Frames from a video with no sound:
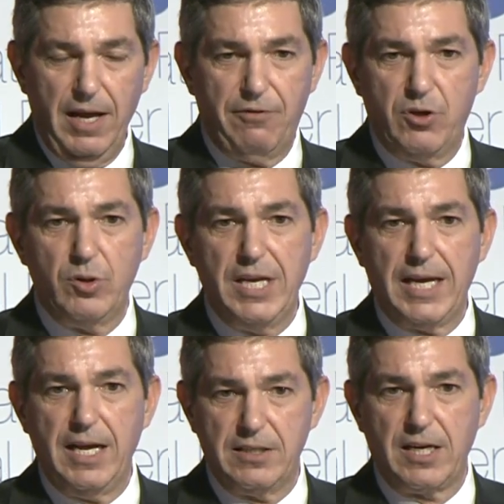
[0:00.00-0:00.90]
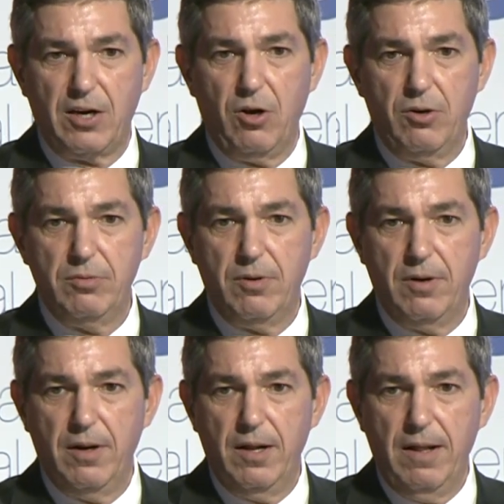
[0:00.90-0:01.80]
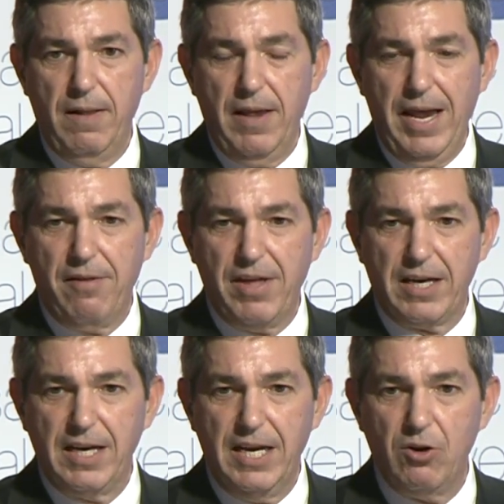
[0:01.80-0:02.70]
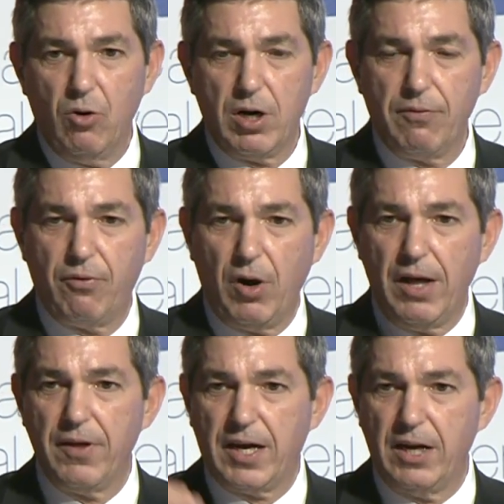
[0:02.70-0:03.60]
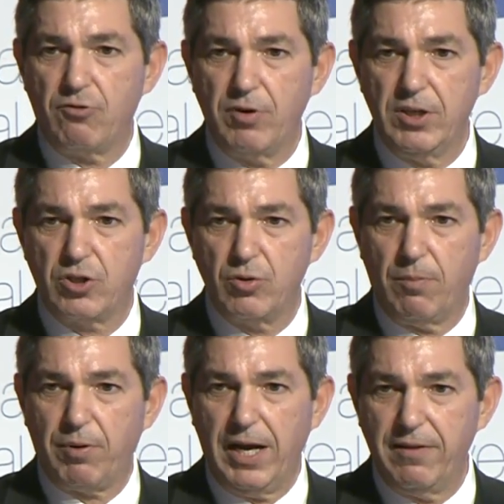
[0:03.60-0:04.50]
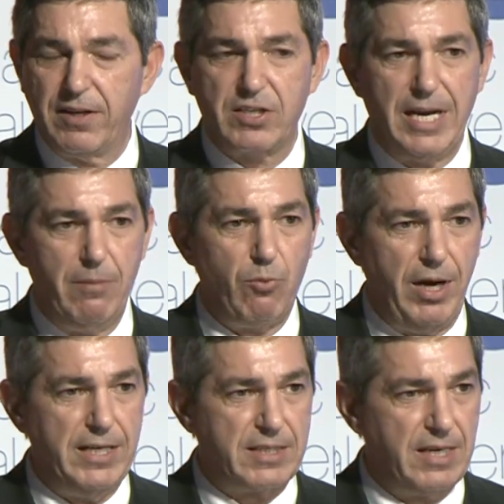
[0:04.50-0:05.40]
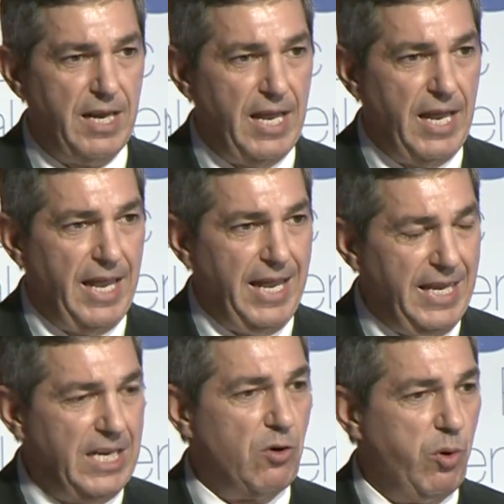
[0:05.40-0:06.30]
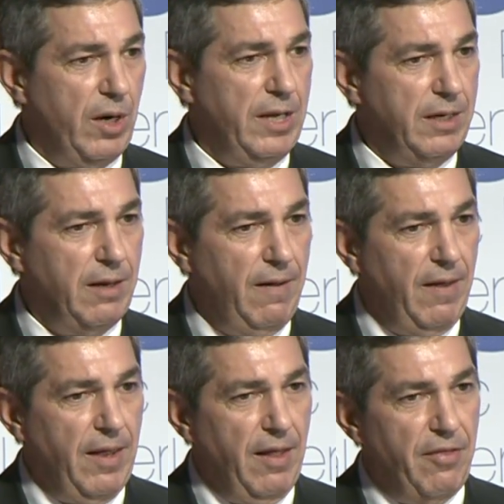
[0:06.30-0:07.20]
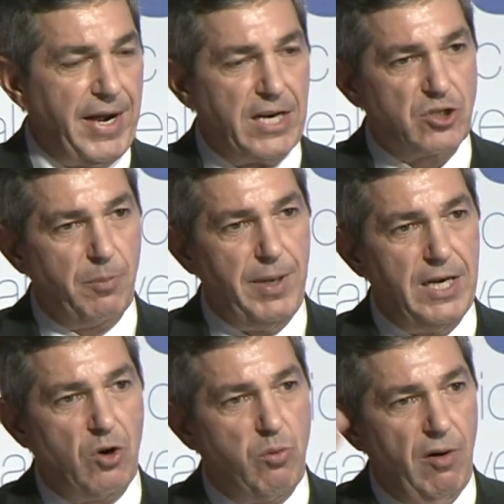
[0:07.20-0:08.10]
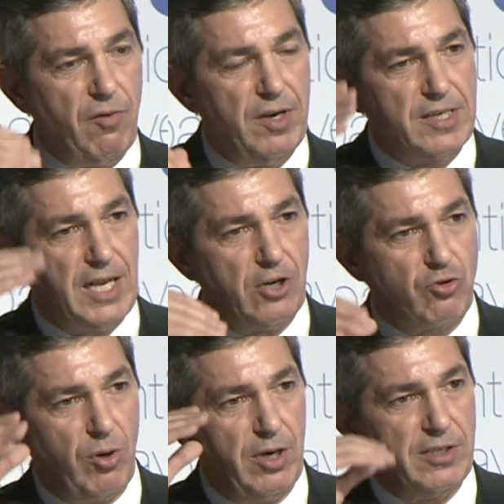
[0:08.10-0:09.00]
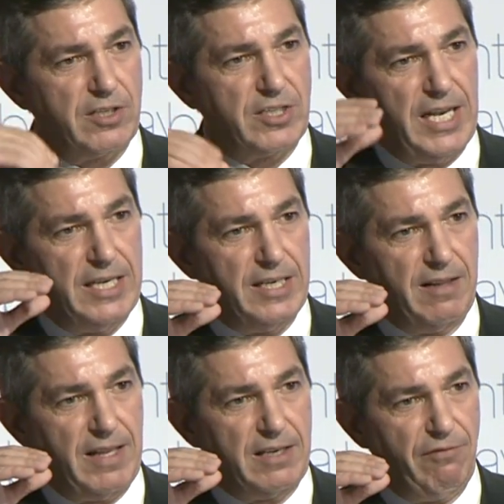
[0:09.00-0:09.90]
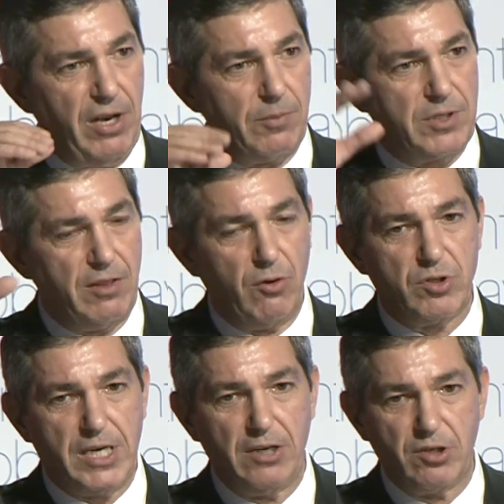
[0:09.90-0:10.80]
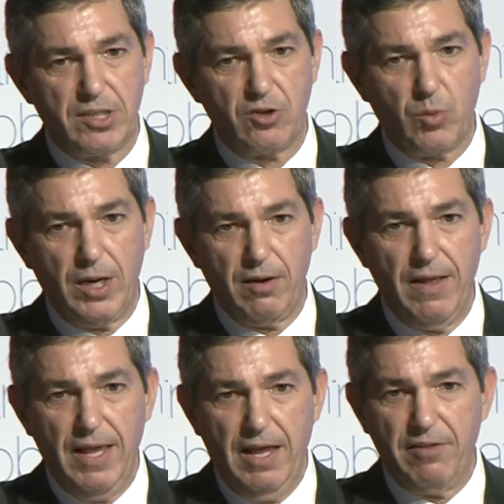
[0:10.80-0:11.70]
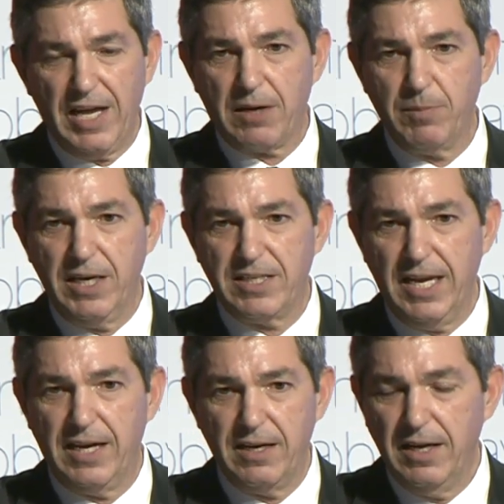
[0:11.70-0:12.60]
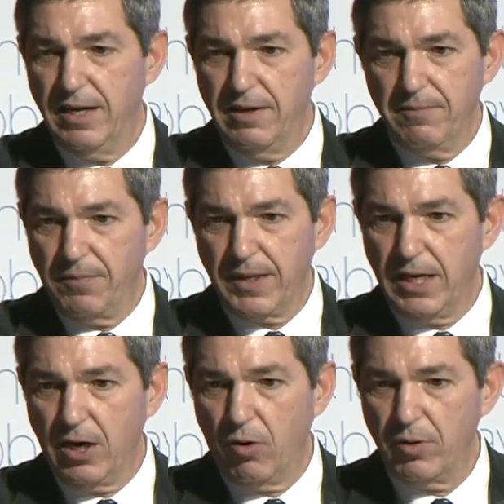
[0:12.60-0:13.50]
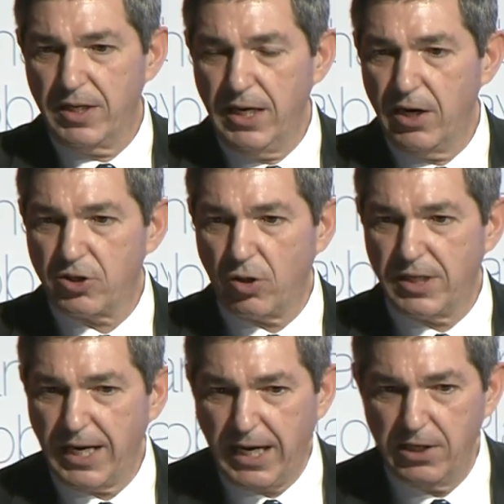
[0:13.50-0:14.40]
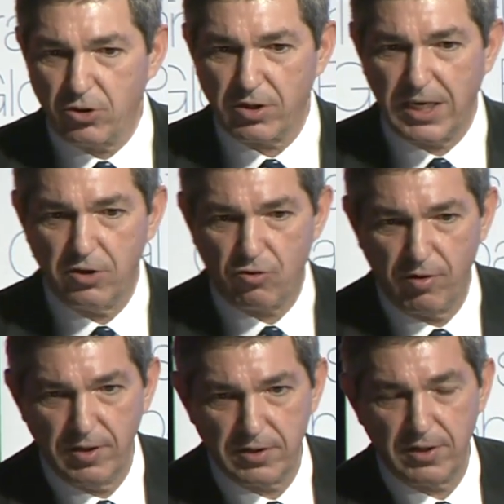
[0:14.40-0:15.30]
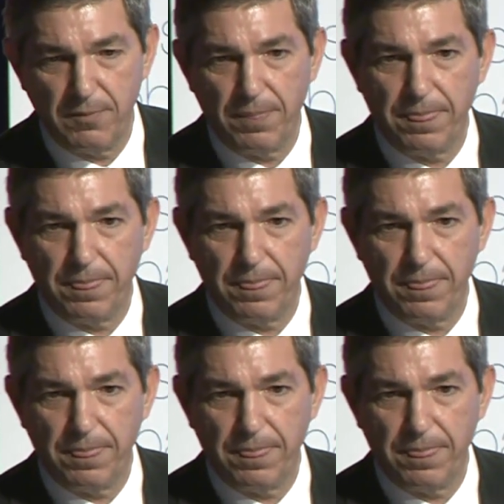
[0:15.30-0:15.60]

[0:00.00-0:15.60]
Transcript: a few decades ago, and that in order for other countries to apply the same rights equally, there has to be an equivalent cultural understanding that develops in those countries as well, and that may take, you know, years or decades or centuries.